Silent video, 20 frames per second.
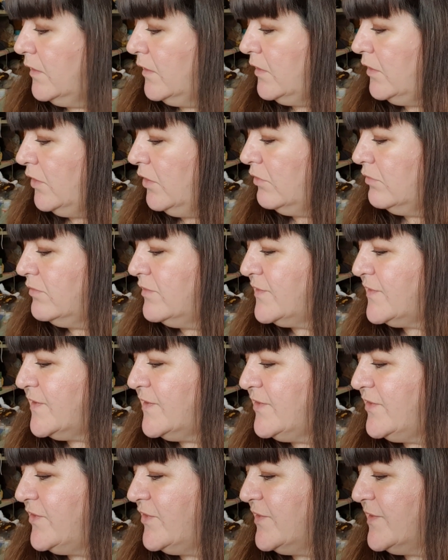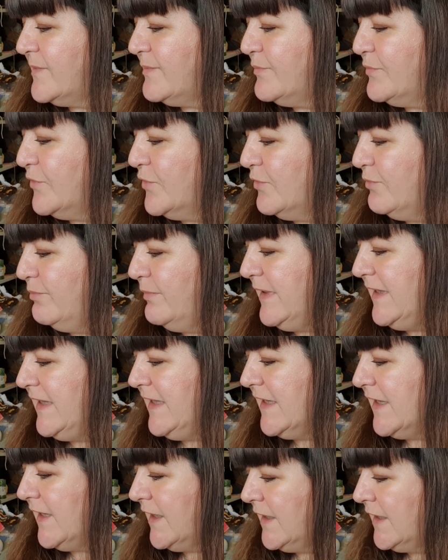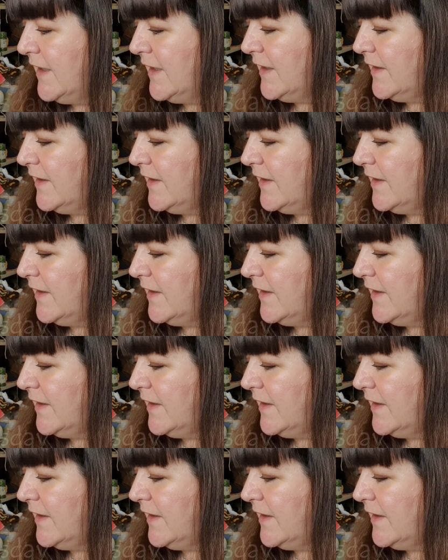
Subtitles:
Lawrence has just bought me a